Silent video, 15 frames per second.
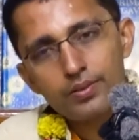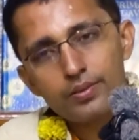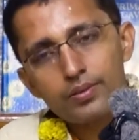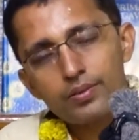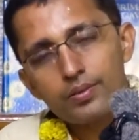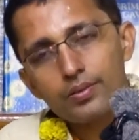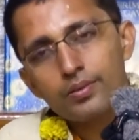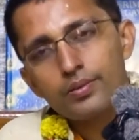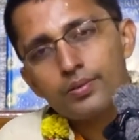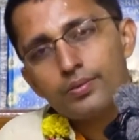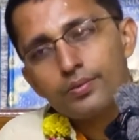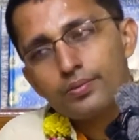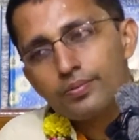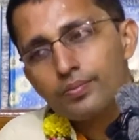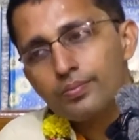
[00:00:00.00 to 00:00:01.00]
But he
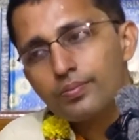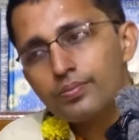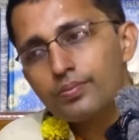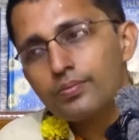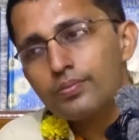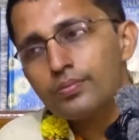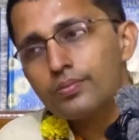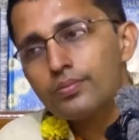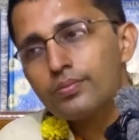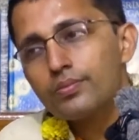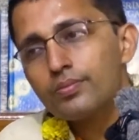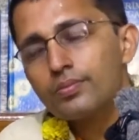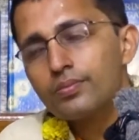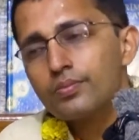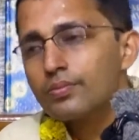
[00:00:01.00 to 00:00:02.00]
got complete
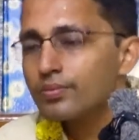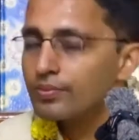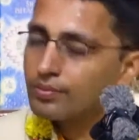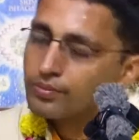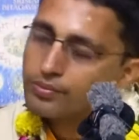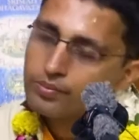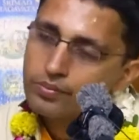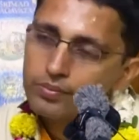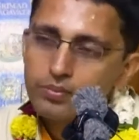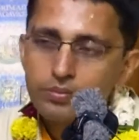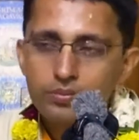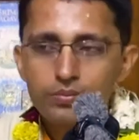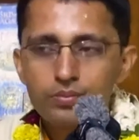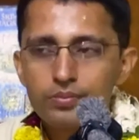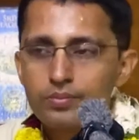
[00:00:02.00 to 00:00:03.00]
blessings of the Lord.
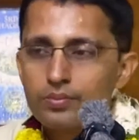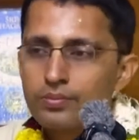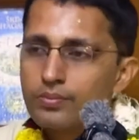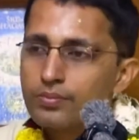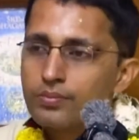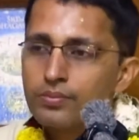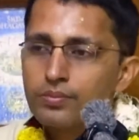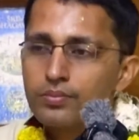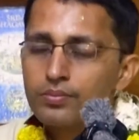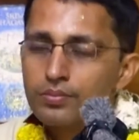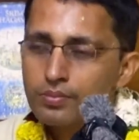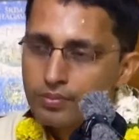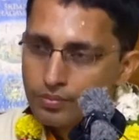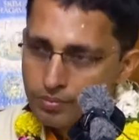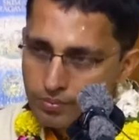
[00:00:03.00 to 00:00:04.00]

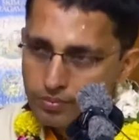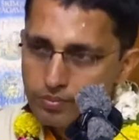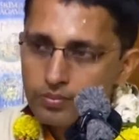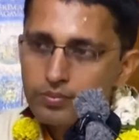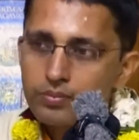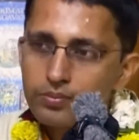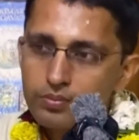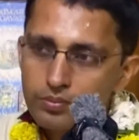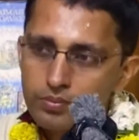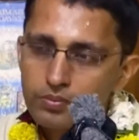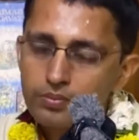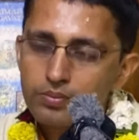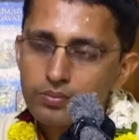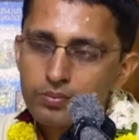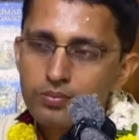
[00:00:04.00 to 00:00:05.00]
If at least we are
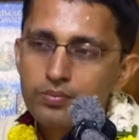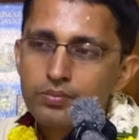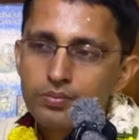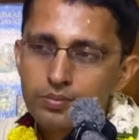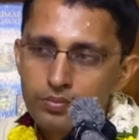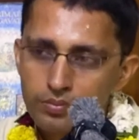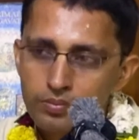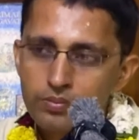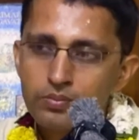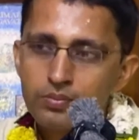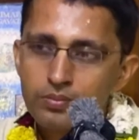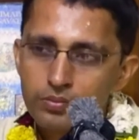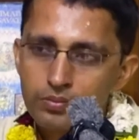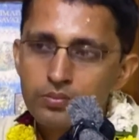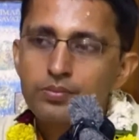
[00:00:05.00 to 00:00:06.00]
making a baby
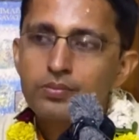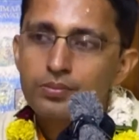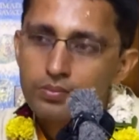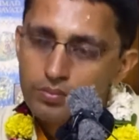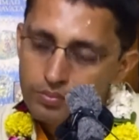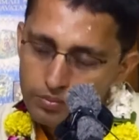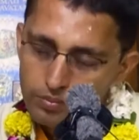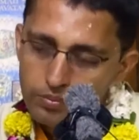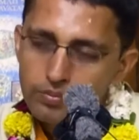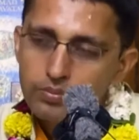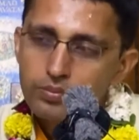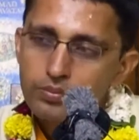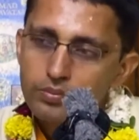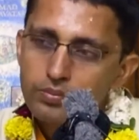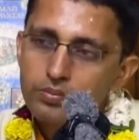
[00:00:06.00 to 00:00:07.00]
step start,
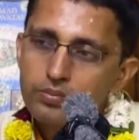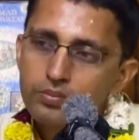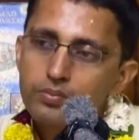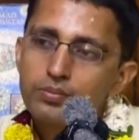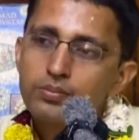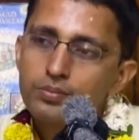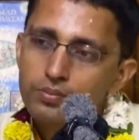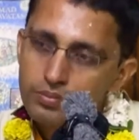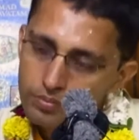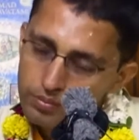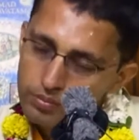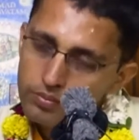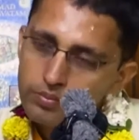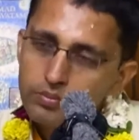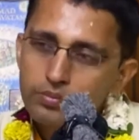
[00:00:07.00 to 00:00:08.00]
right? So
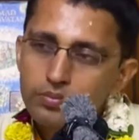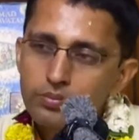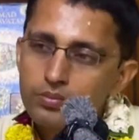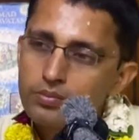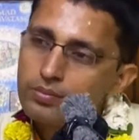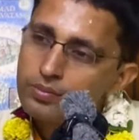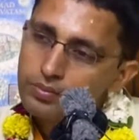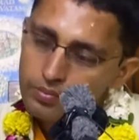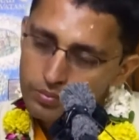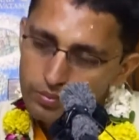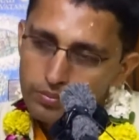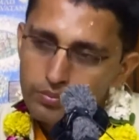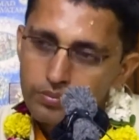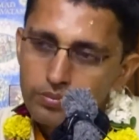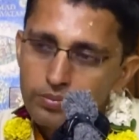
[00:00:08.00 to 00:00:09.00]
if we are
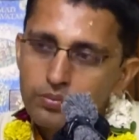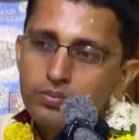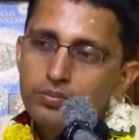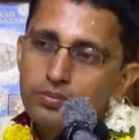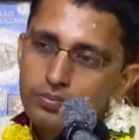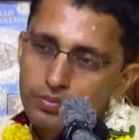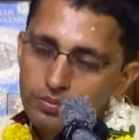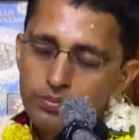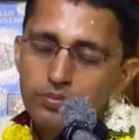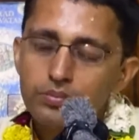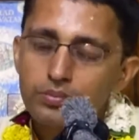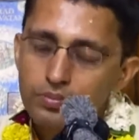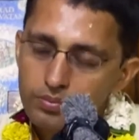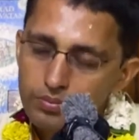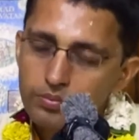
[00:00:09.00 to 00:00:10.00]
starting at least giving it
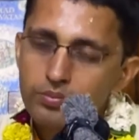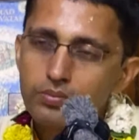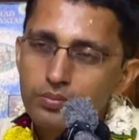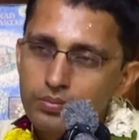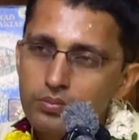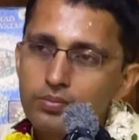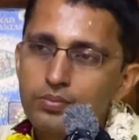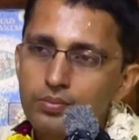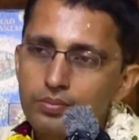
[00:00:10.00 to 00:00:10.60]
a baby step,